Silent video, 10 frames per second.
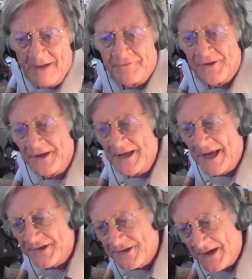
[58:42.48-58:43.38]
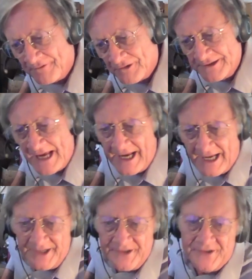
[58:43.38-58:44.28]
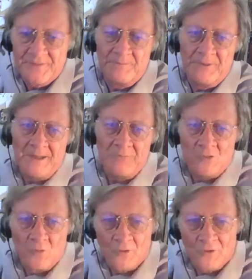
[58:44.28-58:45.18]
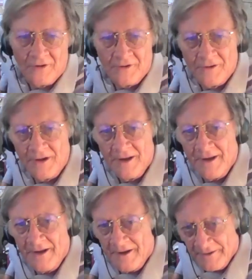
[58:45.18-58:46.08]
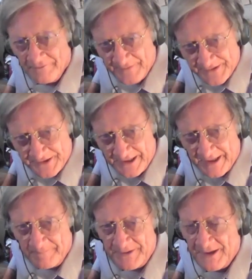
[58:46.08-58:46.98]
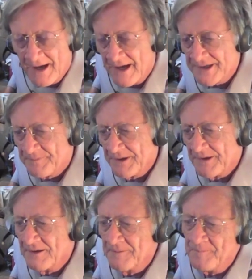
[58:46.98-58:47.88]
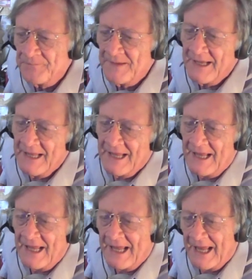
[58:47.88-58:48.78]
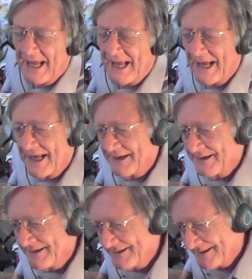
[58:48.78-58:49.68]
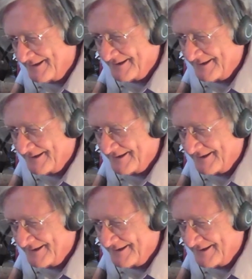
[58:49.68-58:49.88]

for the next several days, people were visiting him in the hospital, and